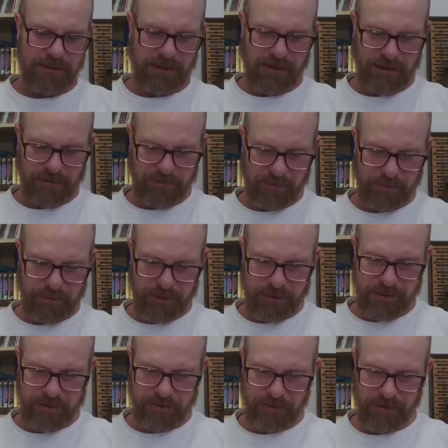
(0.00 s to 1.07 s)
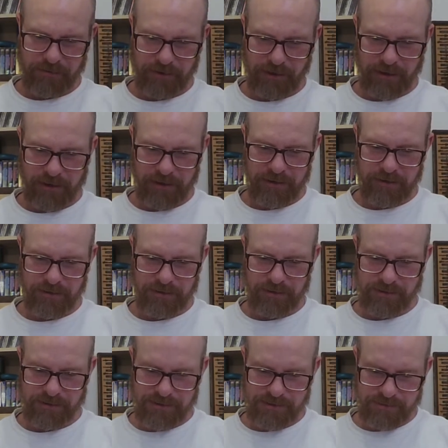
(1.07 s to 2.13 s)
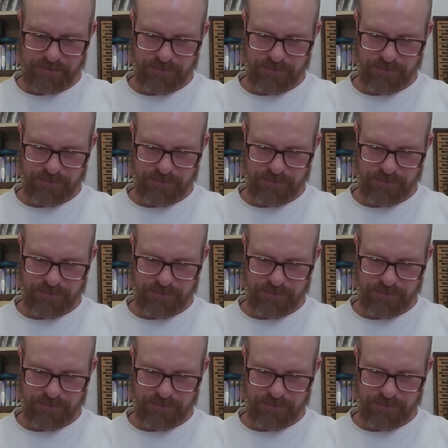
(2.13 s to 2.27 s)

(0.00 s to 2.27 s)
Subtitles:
like I have like 8 of these.